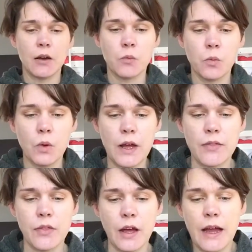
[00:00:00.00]

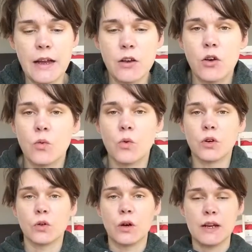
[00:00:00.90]
with a long
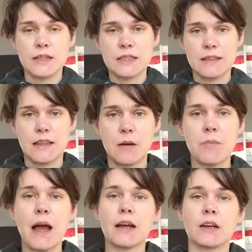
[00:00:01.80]
woggle underneath their
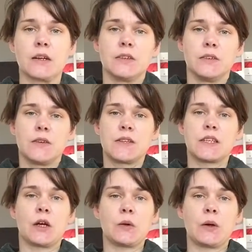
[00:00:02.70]
back.
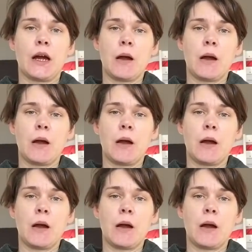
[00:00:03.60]
So,